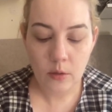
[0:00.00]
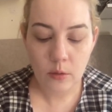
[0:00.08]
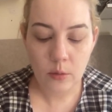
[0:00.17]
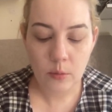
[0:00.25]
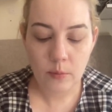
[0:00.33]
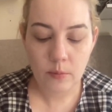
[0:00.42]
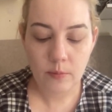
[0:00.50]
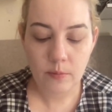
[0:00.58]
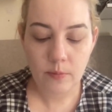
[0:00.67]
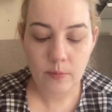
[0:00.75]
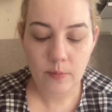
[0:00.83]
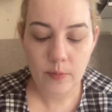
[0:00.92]
Ooh,
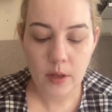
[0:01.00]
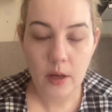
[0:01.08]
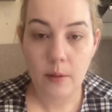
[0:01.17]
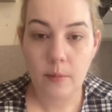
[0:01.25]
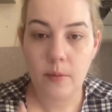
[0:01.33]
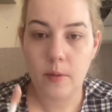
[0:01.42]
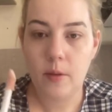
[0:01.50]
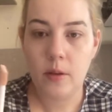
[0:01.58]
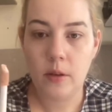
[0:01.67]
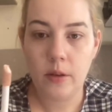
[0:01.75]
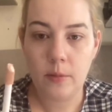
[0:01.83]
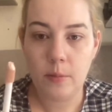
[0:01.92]
hello.
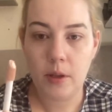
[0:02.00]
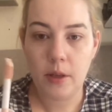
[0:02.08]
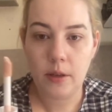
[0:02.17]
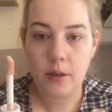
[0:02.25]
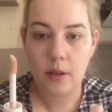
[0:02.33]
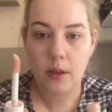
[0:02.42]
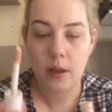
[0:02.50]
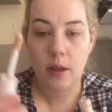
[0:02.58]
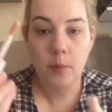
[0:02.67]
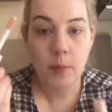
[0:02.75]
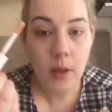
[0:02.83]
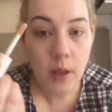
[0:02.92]
Nice big
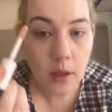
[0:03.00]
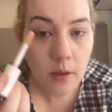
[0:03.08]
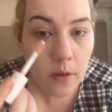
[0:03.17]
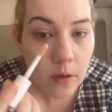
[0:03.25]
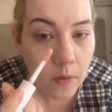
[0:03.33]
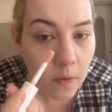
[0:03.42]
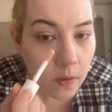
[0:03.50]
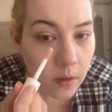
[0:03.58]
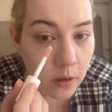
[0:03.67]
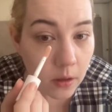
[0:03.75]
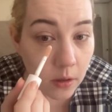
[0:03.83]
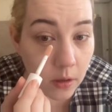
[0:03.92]
applicator.
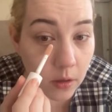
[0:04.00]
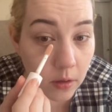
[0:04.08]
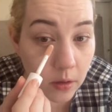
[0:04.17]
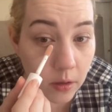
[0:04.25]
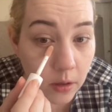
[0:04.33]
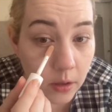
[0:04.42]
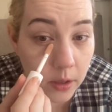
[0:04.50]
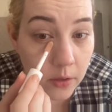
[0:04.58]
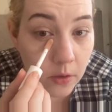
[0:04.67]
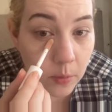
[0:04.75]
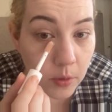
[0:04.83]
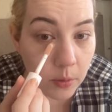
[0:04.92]
I
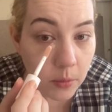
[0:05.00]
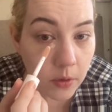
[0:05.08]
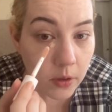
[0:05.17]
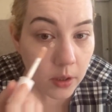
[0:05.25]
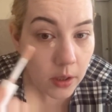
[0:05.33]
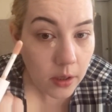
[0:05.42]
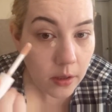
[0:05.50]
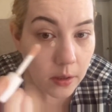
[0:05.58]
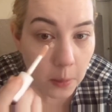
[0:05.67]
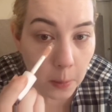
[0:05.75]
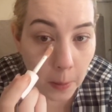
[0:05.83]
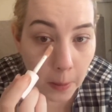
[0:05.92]
just put mine
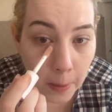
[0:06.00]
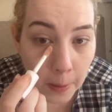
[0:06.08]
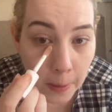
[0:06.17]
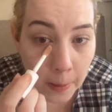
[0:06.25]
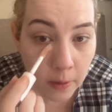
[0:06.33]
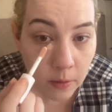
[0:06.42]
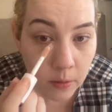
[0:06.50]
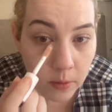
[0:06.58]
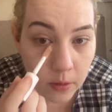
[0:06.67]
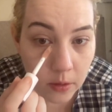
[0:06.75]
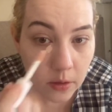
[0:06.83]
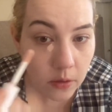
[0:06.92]
in a little
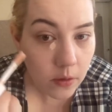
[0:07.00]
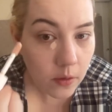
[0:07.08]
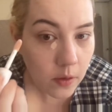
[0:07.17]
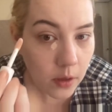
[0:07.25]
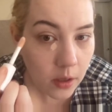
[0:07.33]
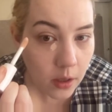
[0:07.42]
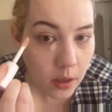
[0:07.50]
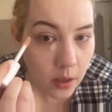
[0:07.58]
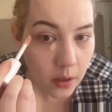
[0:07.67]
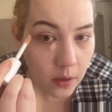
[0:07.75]
dot there